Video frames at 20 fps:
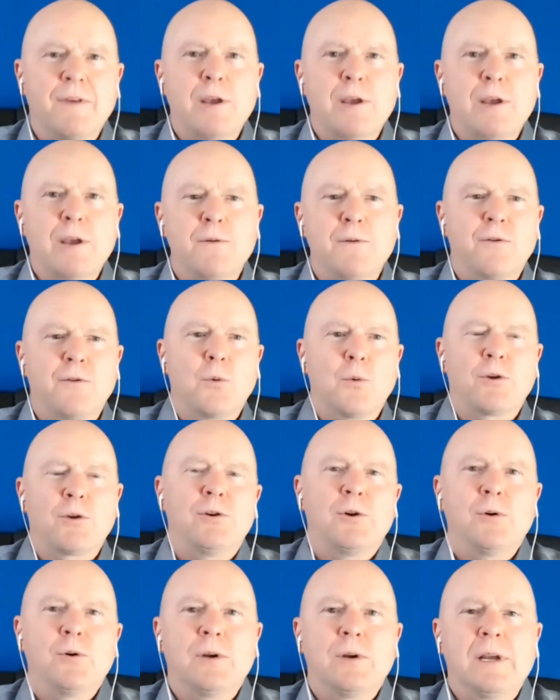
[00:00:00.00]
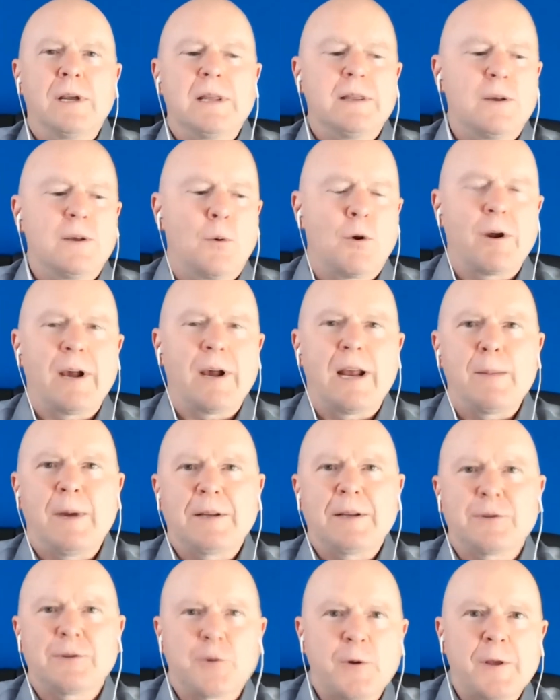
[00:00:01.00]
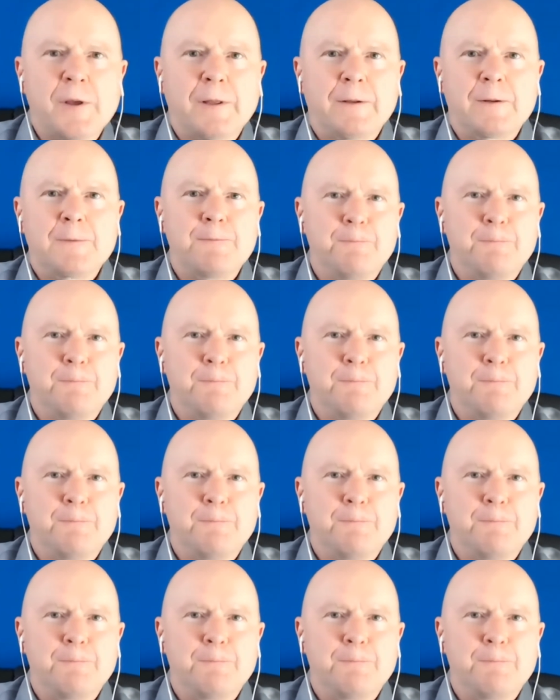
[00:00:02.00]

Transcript: you for the work you're doing getting the word out about strengths.